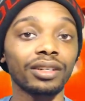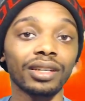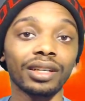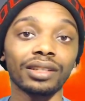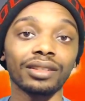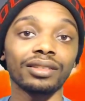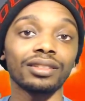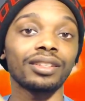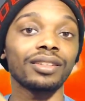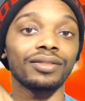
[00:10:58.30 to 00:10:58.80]
I
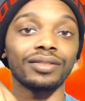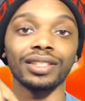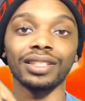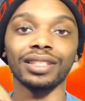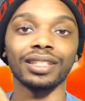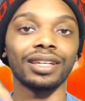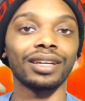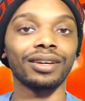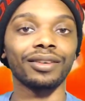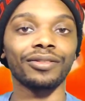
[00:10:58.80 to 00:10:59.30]
loved
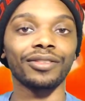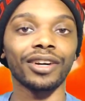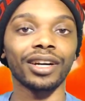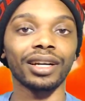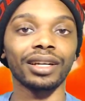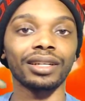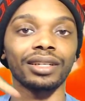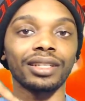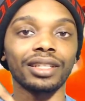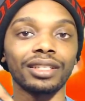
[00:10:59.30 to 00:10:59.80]
it.
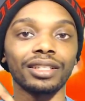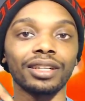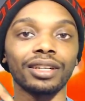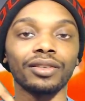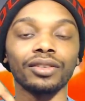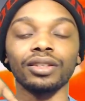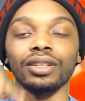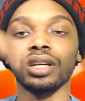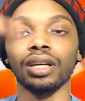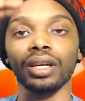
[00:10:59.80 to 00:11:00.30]
Fire
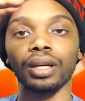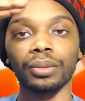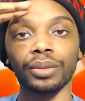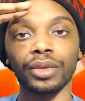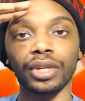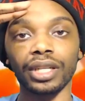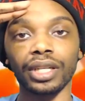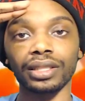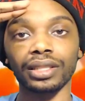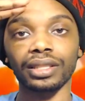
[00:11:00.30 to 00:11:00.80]
Endeavor.
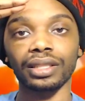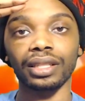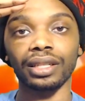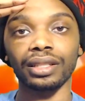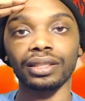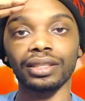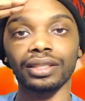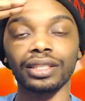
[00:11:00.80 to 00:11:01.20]
But I'll see y'all in the